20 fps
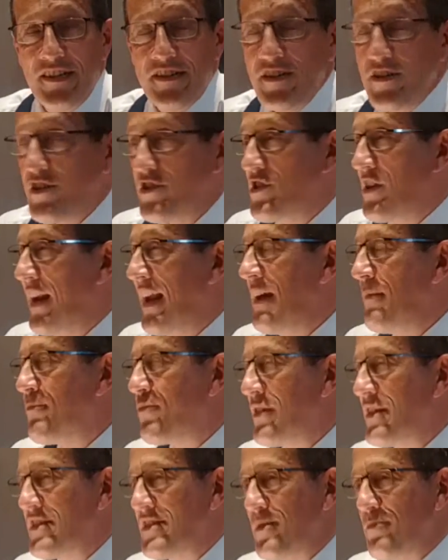So the
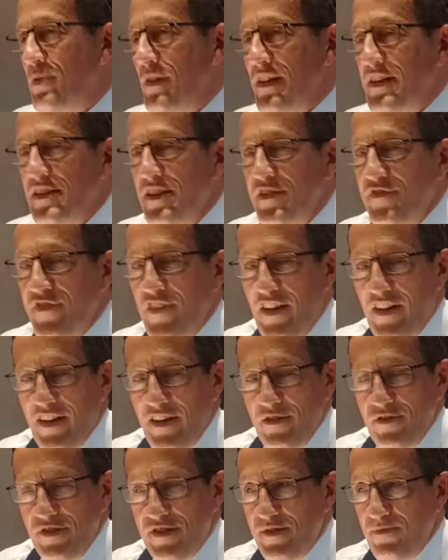Gillette principle is as
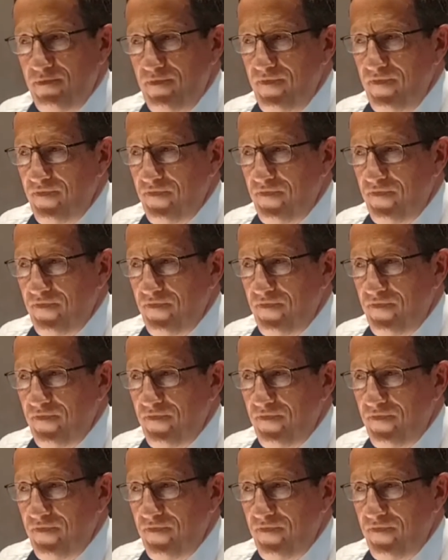follows.